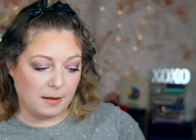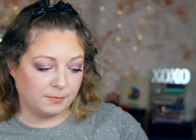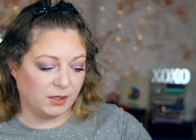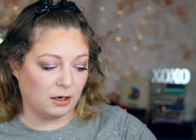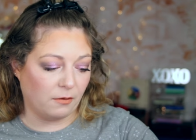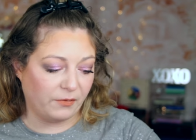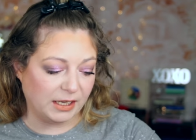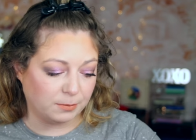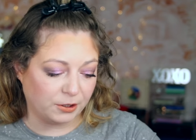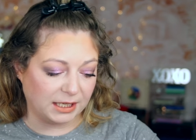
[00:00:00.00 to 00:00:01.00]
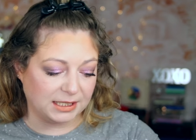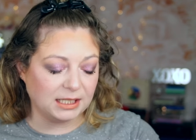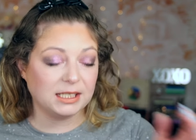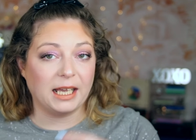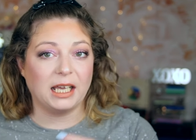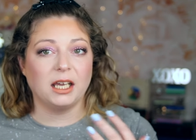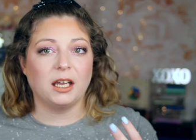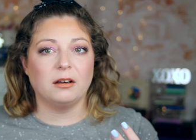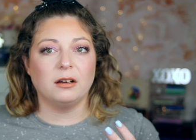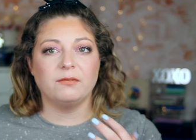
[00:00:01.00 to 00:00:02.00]
you know, Facebook isn't taking
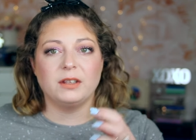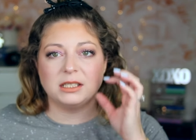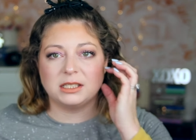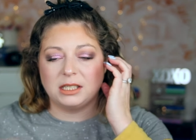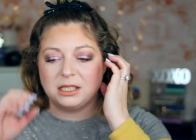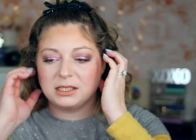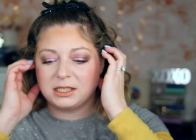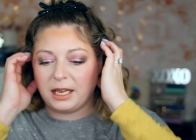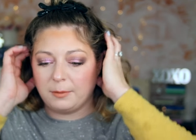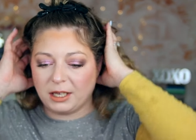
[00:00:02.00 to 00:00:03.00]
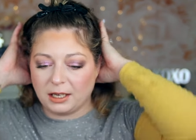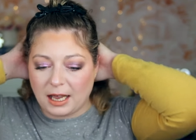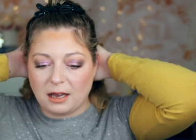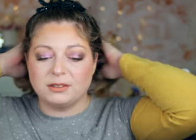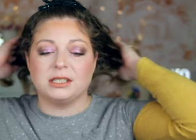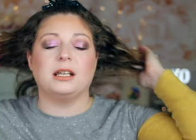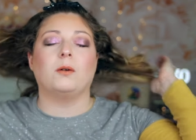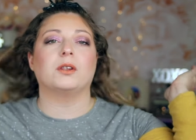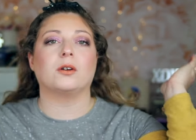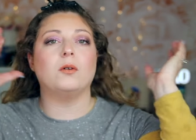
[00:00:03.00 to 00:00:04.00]
care of these these scamming accounts and
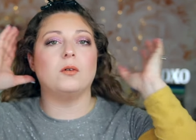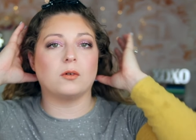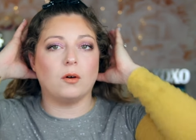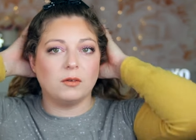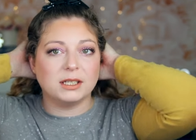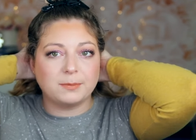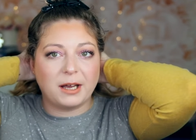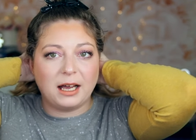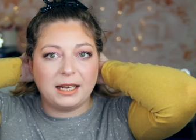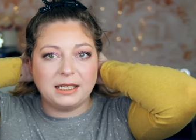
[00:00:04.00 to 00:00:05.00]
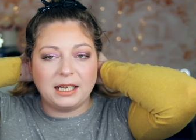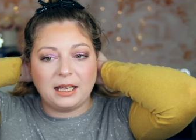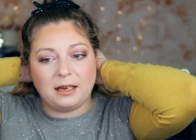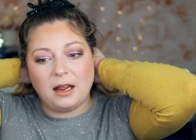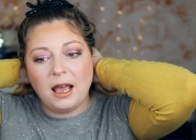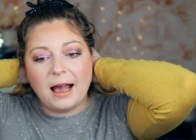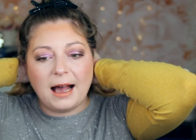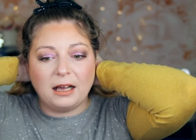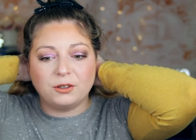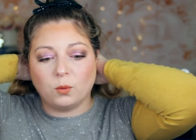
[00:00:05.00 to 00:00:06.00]
like what their whole goal is behind it and
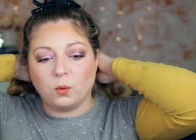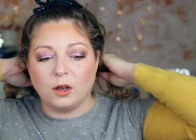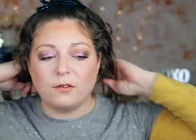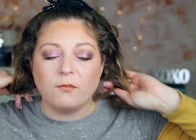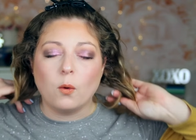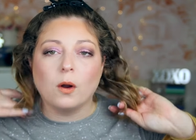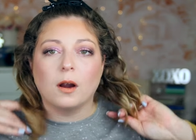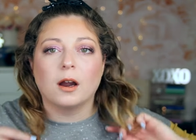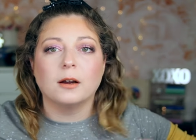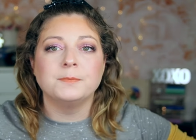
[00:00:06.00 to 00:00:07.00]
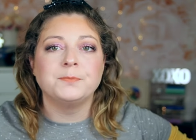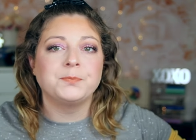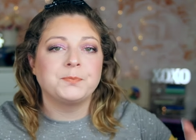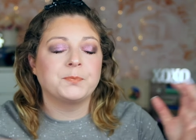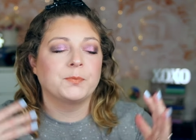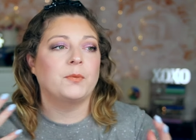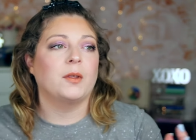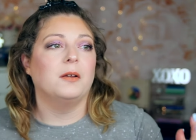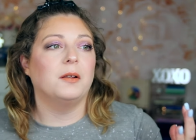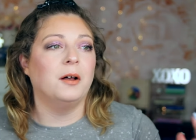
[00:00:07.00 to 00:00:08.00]
how to look for
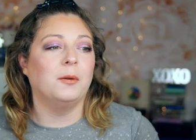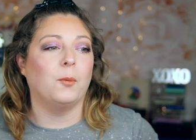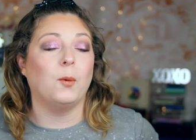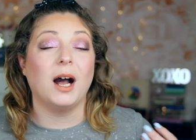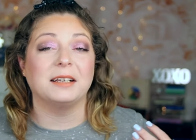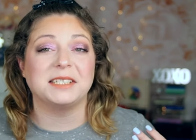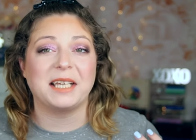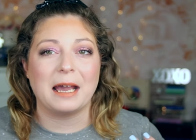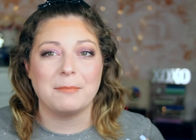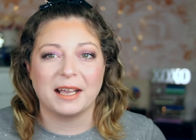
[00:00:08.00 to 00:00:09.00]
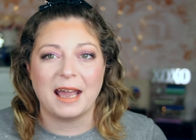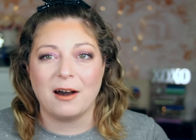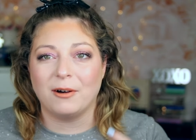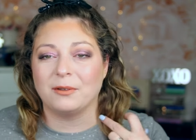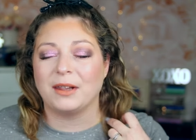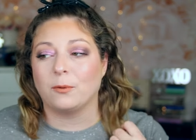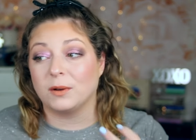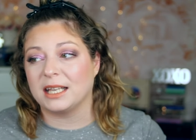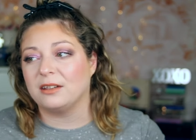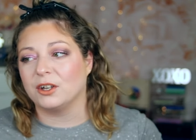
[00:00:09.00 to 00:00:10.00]
a scam account and like
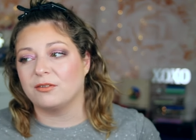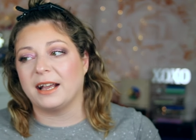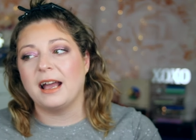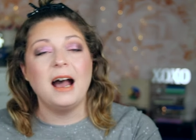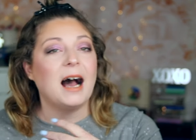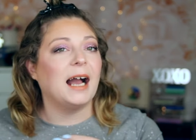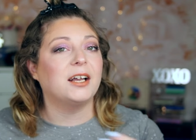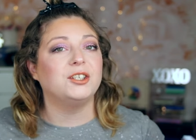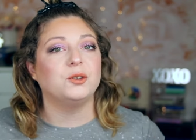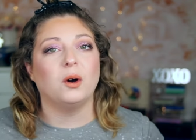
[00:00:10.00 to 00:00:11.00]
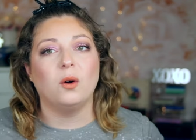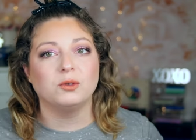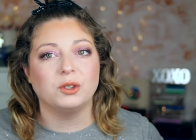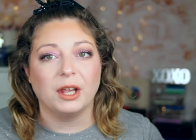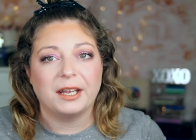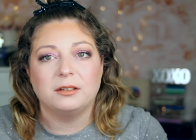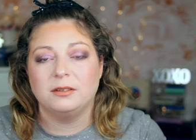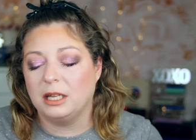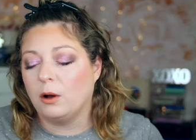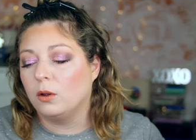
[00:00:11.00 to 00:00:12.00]
what they look like. I could do a whole like
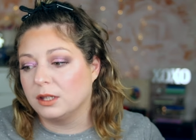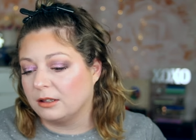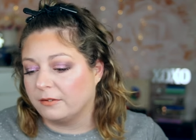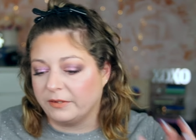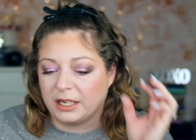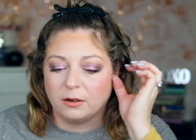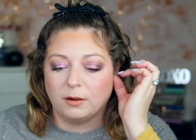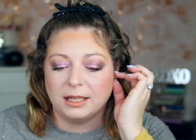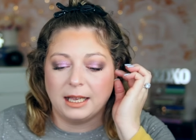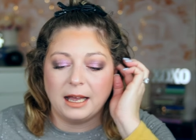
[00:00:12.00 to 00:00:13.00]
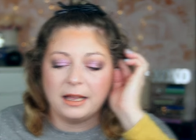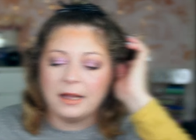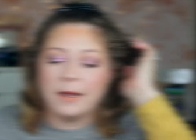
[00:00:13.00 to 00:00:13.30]
a whole nother video on that.